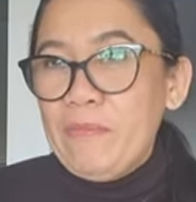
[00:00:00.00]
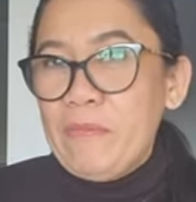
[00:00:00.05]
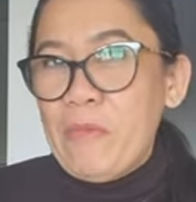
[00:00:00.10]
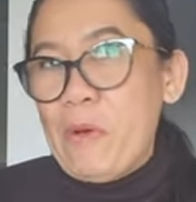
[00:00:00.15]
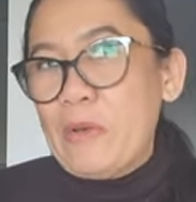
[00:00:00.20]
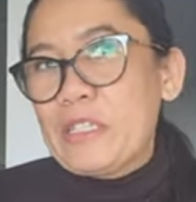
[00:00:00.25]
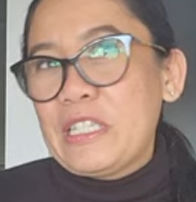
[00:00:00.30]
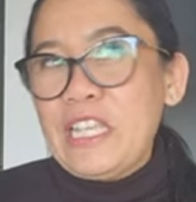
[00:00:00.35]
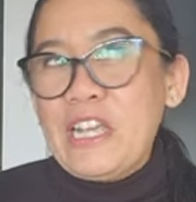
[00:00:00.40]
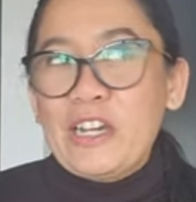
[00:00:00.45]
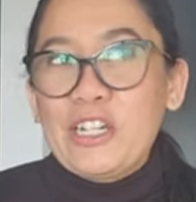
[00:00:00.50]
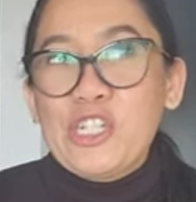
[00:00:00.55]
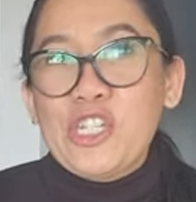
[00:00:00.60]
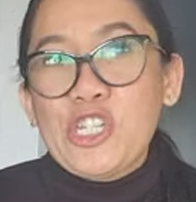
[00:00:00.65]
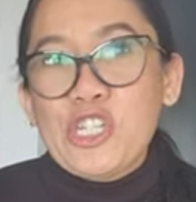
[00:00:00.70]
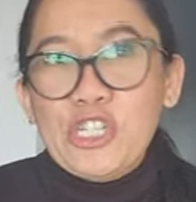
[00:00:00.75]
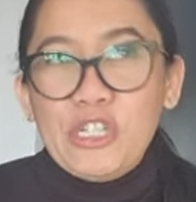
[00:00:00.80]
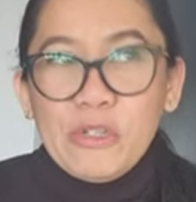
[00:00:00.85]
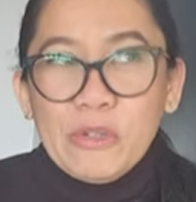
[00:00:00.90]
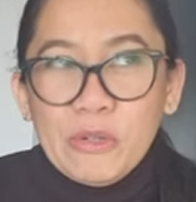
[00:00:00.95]
mostly our
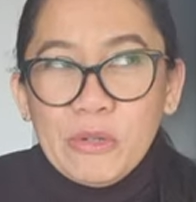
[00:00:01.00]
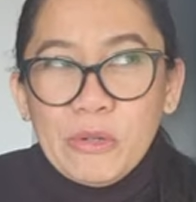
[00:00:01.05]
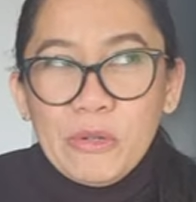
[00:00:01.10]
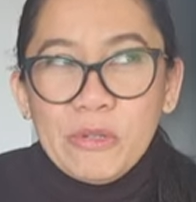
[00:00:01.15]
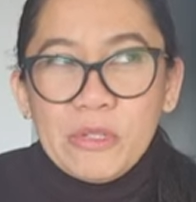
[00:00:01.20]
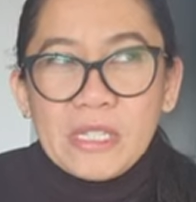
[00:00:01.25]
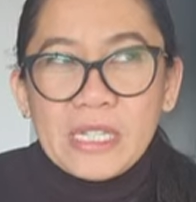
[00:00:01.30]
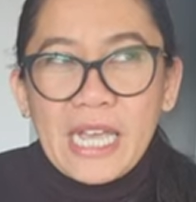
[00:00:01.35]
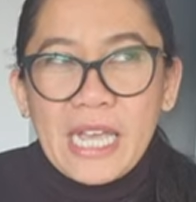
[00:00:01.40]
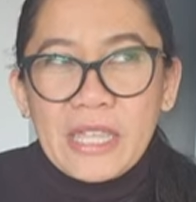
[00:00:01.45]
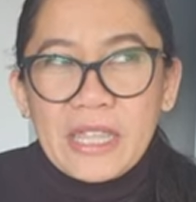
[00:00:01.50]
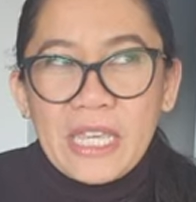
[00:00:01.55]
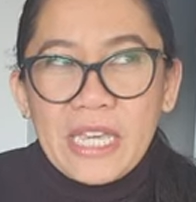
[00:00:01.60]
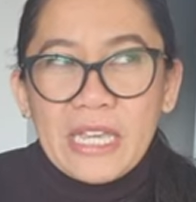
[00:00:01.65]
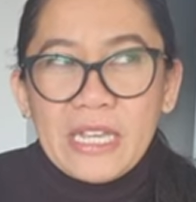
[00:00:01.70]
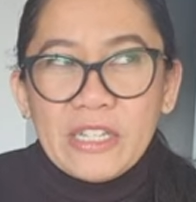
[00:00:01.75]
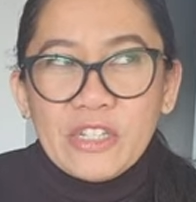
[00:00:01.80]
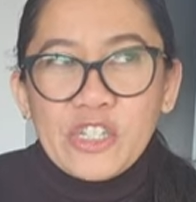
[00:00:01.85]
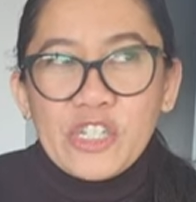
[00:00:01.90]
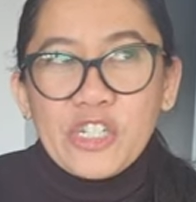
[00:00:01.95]
shoes, I
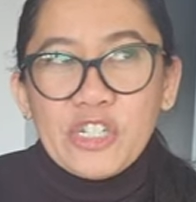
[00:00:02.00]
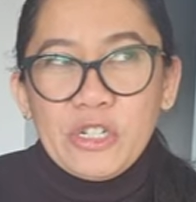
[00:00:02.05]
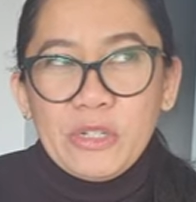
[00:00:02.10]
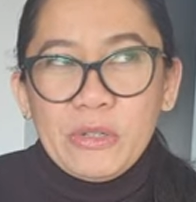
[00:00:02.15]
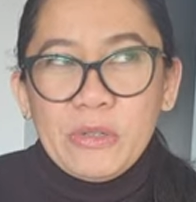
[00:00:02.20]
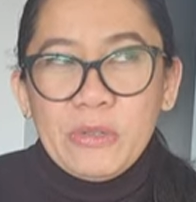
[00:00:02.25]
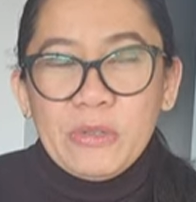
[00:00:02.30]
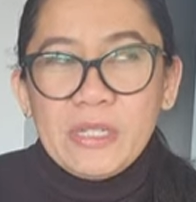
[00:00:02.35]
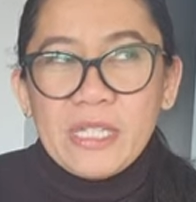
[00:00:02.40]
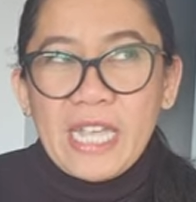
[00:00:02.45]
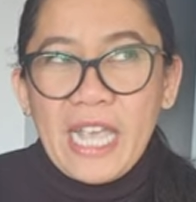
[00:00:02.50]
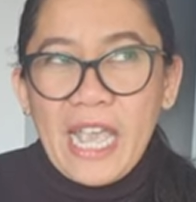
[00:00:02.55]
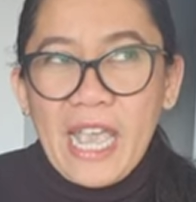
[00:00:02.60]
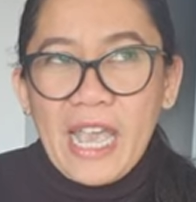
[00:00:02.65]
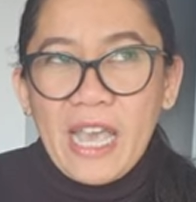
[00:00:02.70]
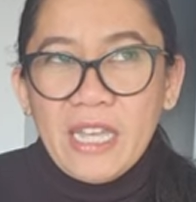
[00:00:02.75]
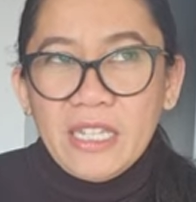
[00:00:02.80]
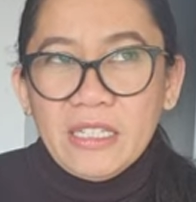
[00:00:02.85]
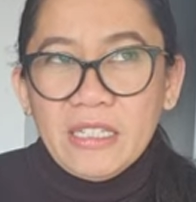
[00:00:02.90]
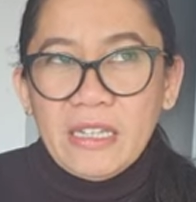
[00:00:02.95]
think, shoes
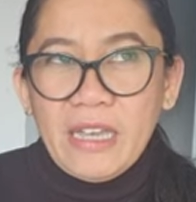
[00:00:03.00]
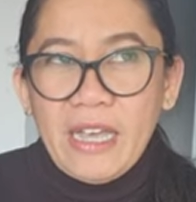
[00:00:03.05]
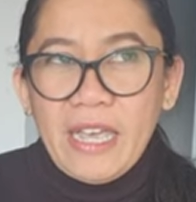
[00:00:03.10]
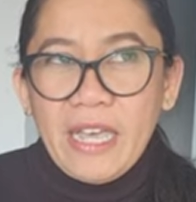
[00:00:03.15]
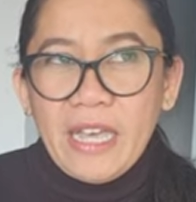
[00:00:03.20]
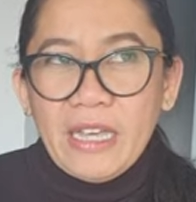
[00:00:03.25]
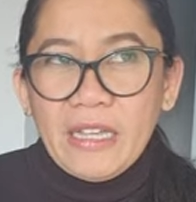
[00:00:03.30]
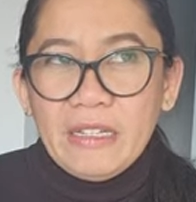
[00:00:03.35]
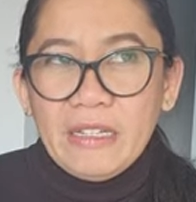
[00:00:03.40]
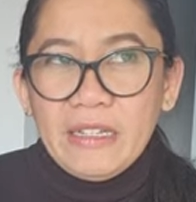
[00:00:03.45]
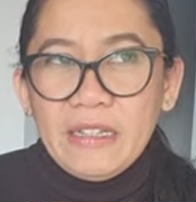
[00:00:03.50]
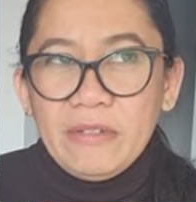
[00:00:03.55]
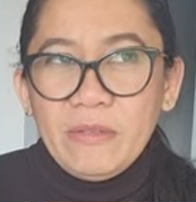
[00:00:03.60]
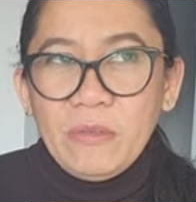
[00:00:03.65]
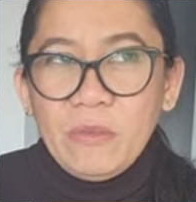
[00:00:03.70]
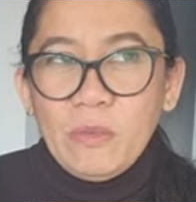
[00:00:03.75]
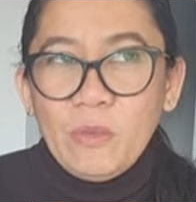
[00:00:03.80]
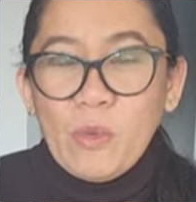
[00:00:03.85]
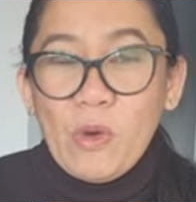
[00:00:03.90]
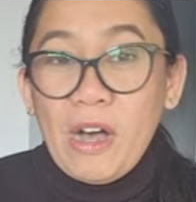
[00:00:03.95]
and, and
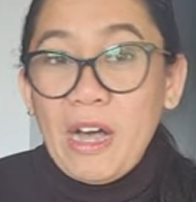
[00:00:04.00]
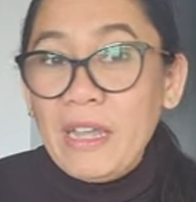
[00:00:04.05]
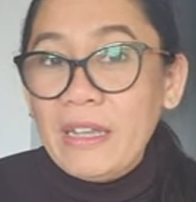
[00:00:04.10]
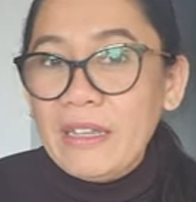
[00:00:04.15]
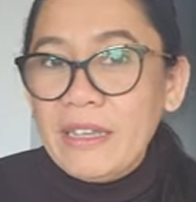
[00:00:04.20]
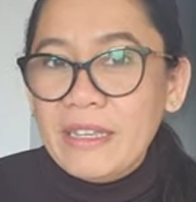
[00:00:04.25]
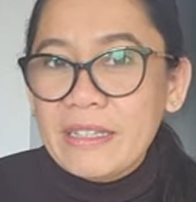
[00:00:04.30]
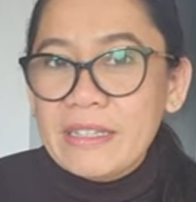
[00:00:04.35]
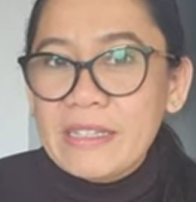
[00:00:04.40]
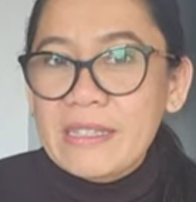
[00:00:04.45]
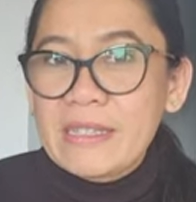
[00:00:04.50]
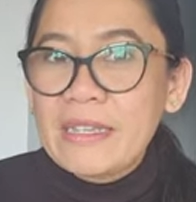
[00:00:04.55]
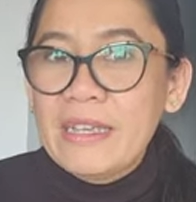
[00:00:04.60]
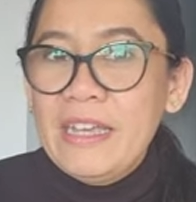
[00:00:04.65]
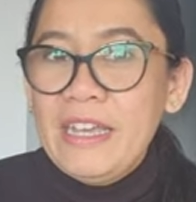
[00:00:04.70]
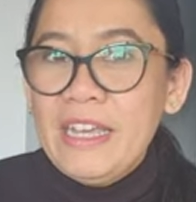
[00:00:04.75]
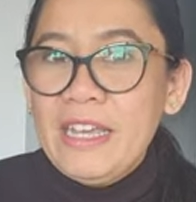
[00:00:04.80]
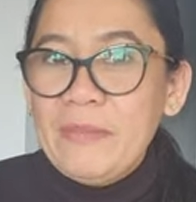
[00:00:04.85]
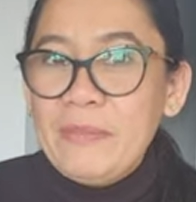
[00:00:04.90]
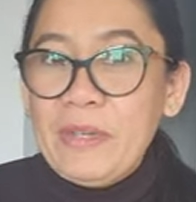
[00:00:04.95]
wallets,
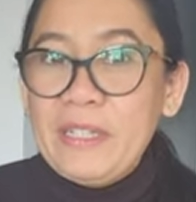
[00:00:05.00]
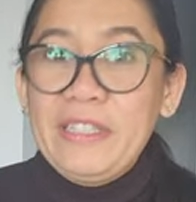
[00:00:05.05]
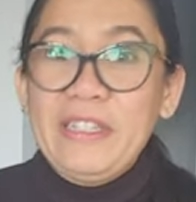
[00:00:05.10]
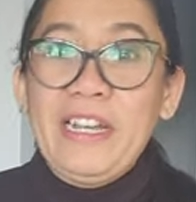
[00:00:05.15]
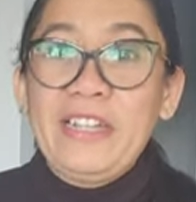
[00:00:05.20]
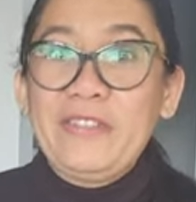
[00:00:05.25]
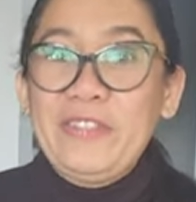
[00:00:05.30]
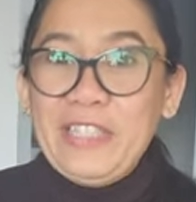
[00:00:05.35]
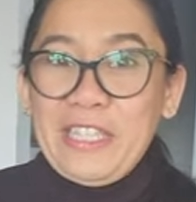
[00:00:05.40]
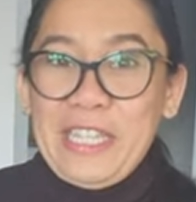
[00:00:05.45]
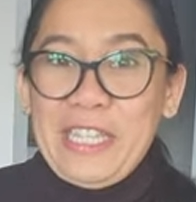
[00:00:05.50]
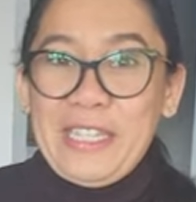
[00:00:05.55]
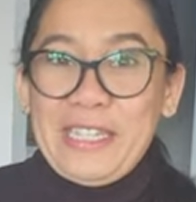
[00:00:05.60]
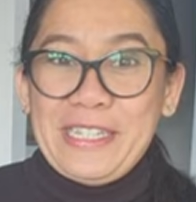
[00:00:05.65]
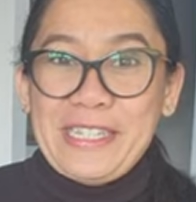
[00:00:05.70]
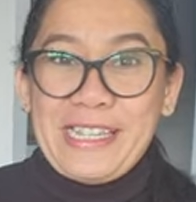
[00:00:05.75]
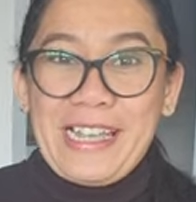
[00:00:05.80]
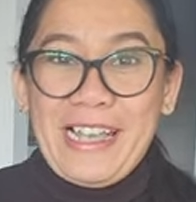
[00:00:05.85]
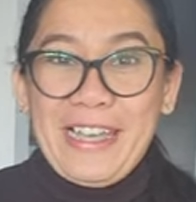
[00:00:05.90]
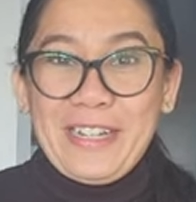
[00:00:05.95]
but not really
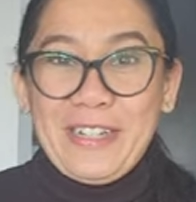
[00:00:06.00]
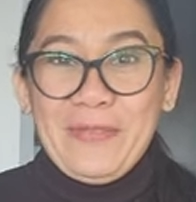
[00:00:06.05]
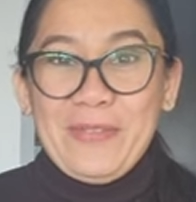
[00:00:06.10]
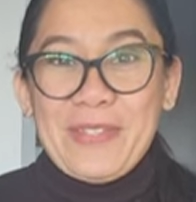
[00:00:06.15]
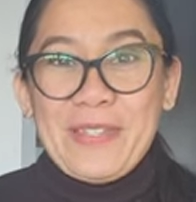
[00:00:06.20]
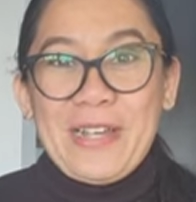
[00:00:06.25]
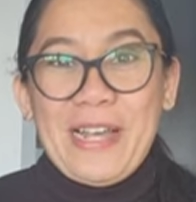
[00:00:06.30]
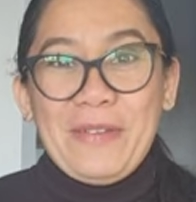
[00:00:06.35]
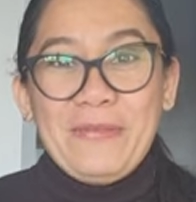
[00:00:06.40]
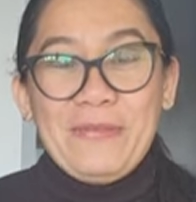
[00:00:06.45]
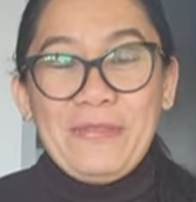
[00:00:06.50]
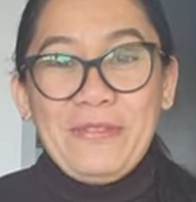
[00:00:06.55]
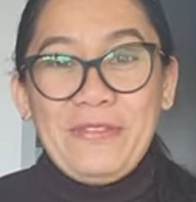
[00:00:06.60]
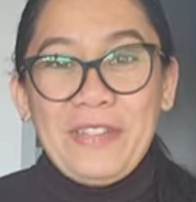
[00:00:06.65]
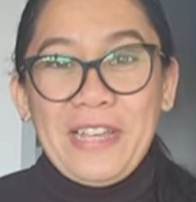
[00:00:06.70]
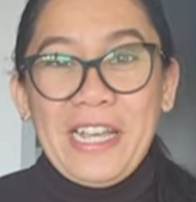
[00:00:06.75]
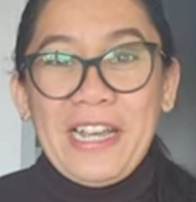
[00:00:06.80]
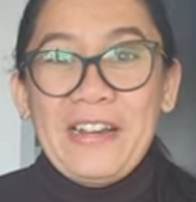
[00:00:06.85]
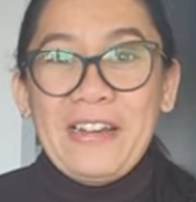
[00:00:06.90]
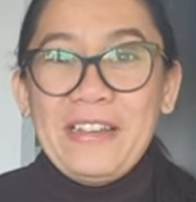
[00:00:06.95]
this item. So I'm
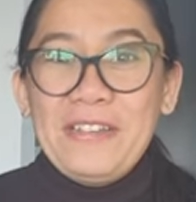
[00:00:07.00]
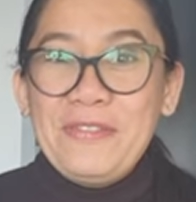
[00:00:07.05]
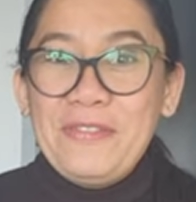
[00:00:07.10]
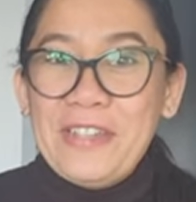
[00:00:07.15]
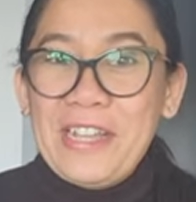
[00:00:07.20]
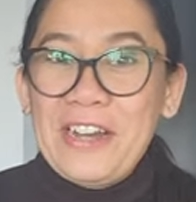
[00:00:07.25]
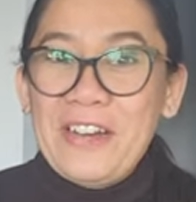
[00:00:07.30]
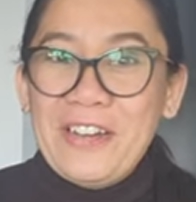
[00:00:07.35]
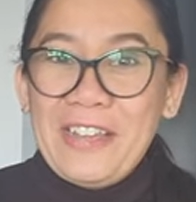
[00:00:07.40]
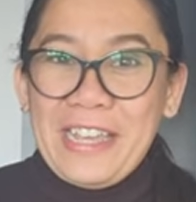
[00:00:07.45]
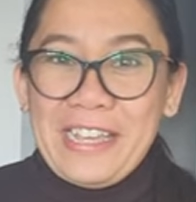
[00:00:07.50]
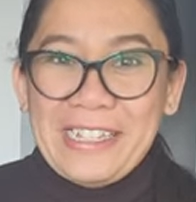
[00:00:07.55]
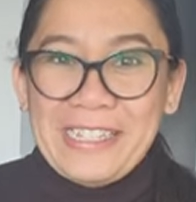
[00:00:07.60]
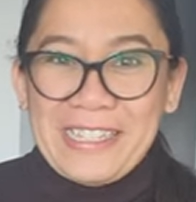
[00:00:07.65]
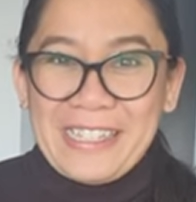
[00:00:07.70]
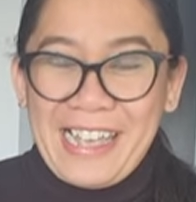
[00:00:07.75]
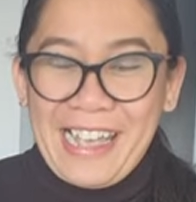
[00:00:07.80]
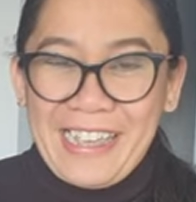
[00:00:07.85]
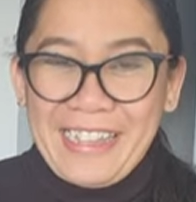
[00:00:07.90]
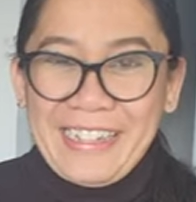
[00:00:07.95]
very, very
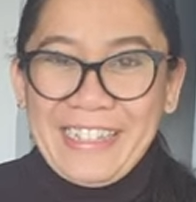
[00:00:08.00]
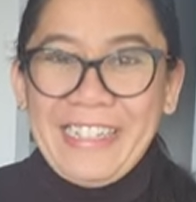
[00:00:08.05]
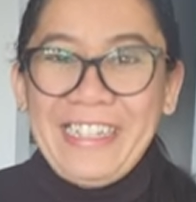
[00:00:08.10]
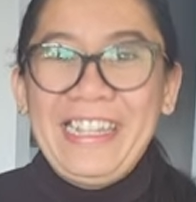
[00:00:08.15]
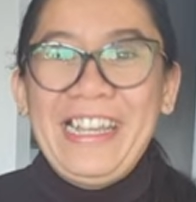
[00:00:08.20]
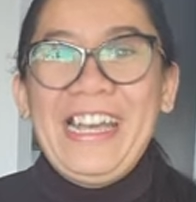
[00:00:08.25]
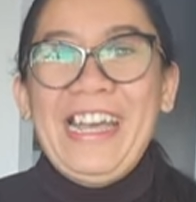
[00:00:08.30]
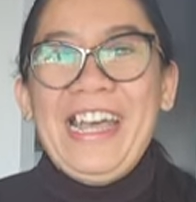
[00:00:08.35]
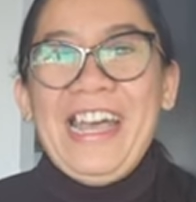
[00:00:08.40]
excited.